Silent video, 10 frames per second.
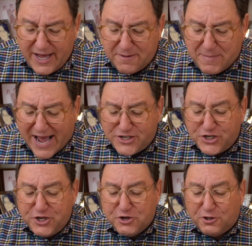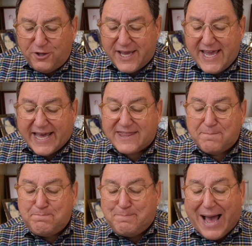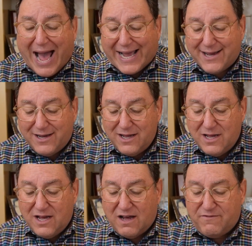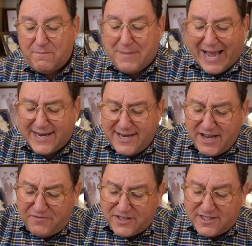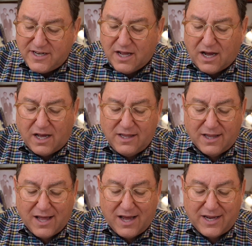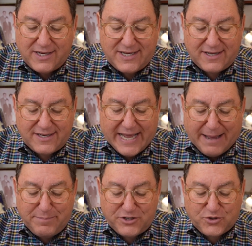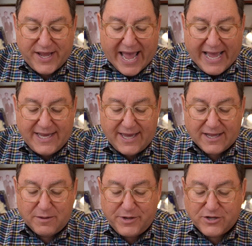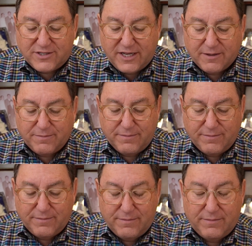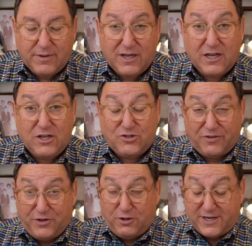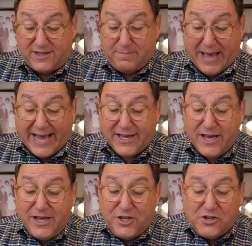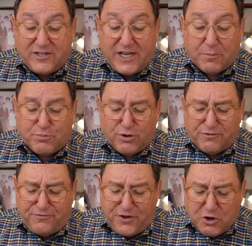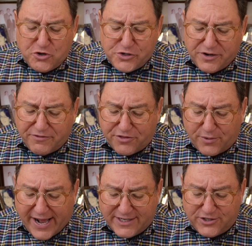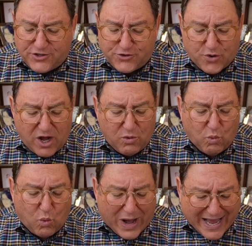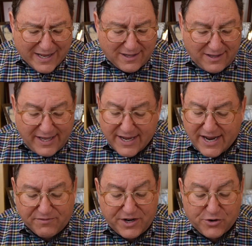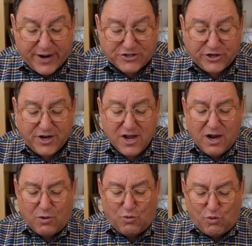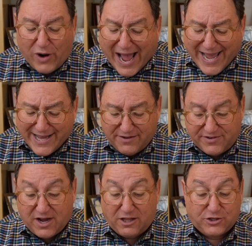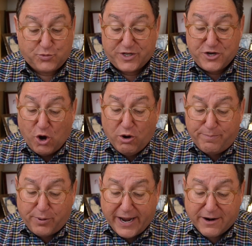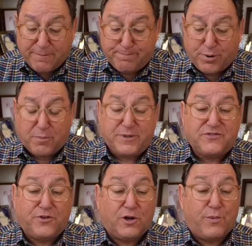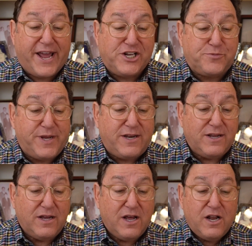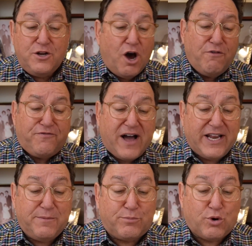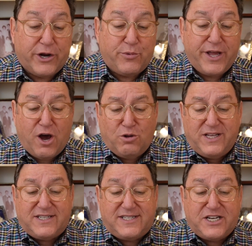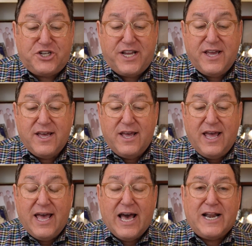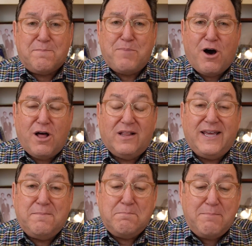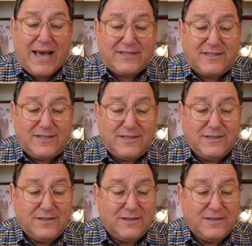Imagine you're looking at the back of a magnificent unlined tapestry hanging in a museum. So if you look at the back, you see a profusion of threads strung wildly in every direction, a riot of colors with no apparent purposeful arrangement, no fine embroidery, only stitching, an appalling mess.